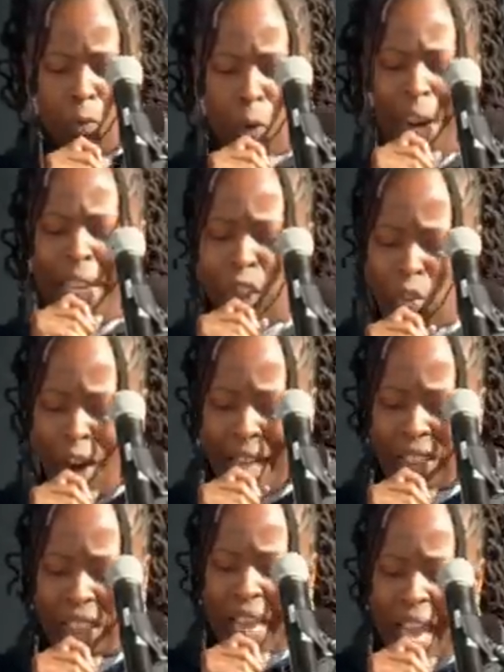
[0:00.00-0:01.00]

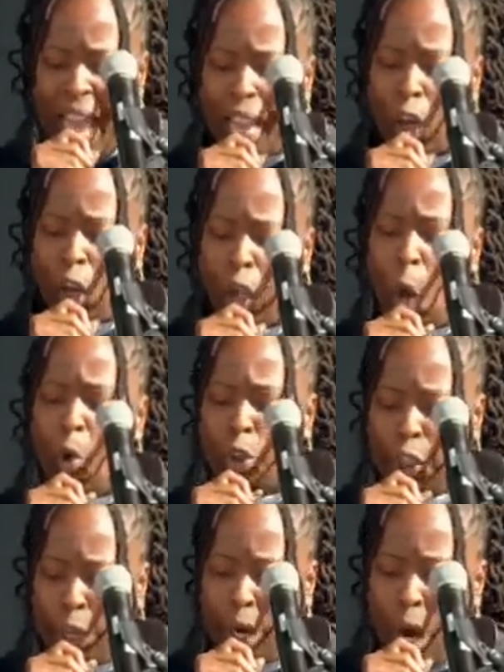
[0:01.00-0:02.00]
redress, and
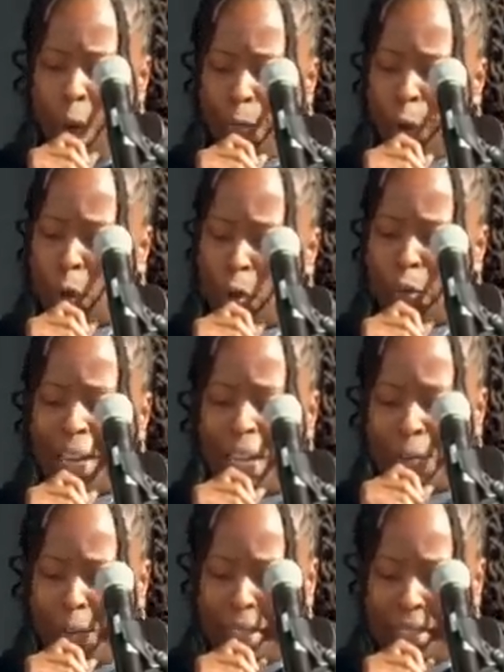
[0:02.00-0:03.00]
closure for
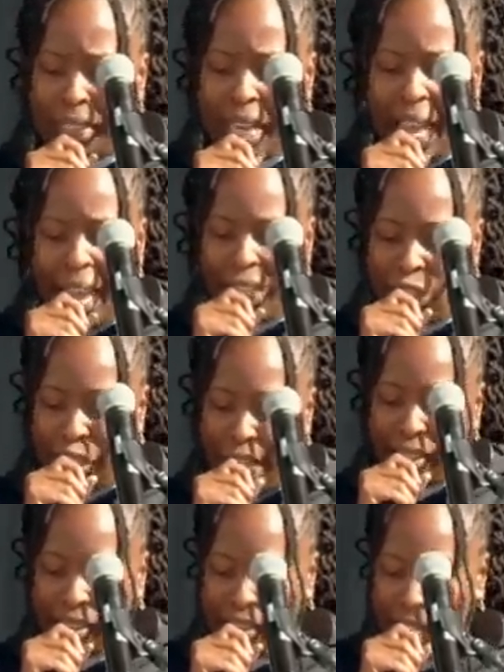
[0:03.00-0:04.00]
grievous
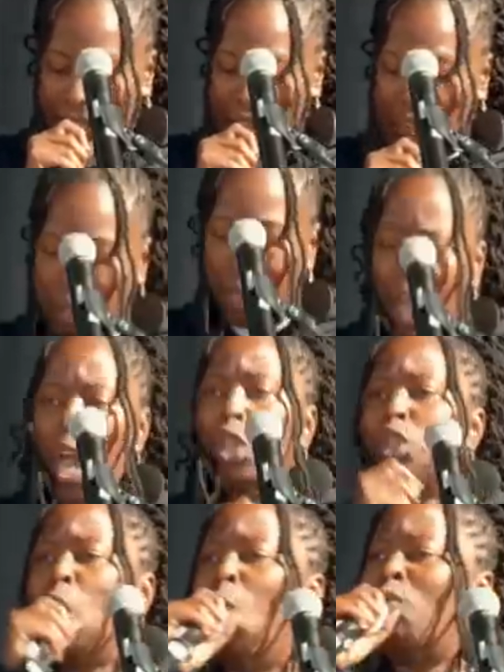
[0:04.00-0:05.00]
injustices.
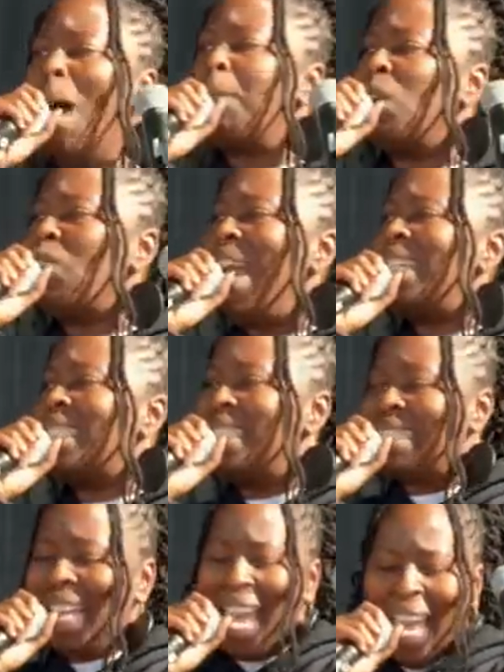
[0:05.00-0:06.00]
So
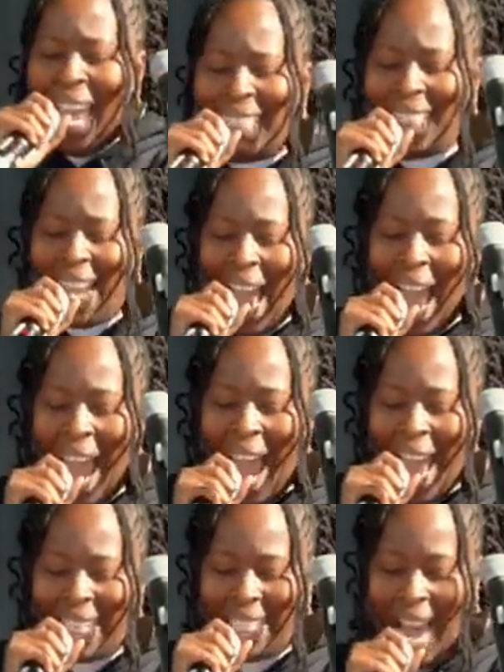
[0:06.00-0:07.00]
reparations isn't a
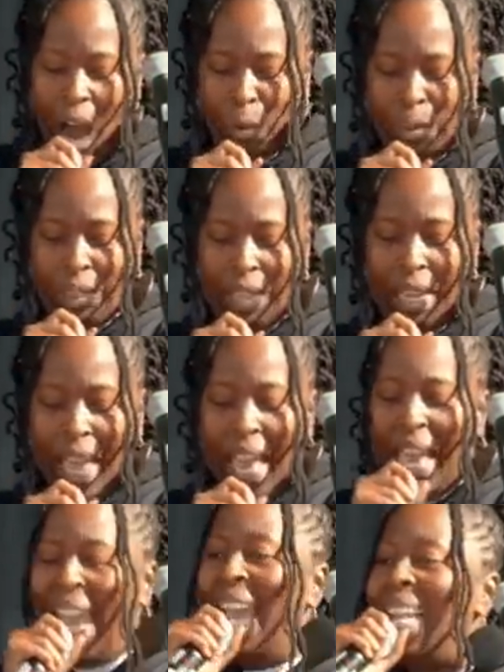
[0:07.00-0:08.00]
handout.
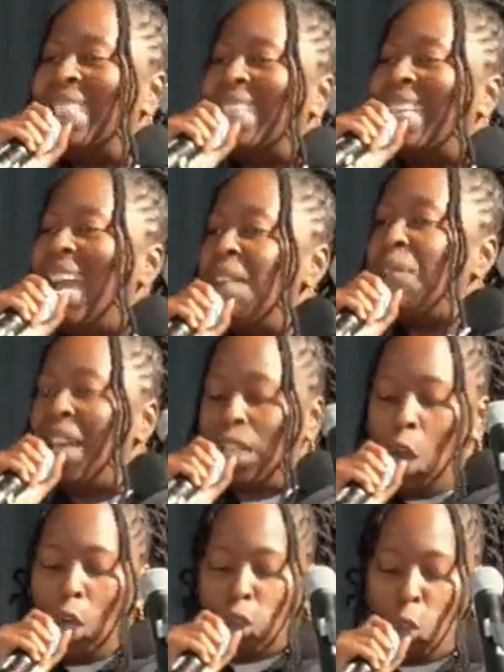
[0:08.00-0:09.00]
It is
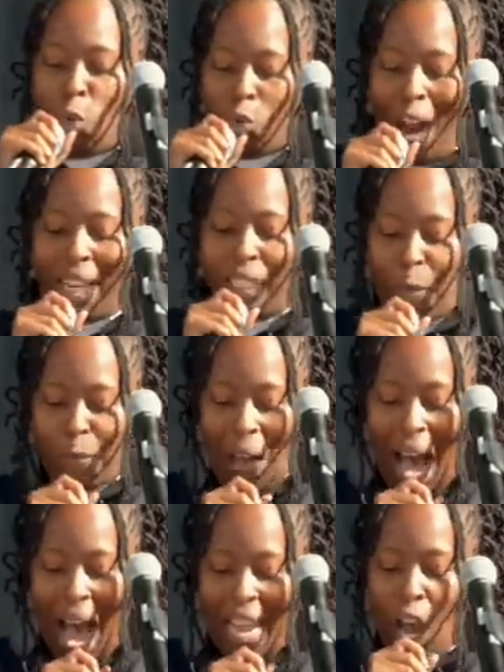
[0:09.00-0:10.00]
given to
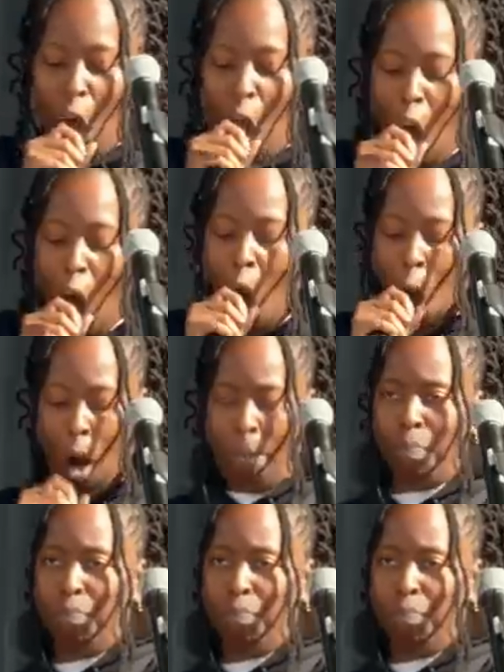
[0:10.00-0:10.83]
rectify harm.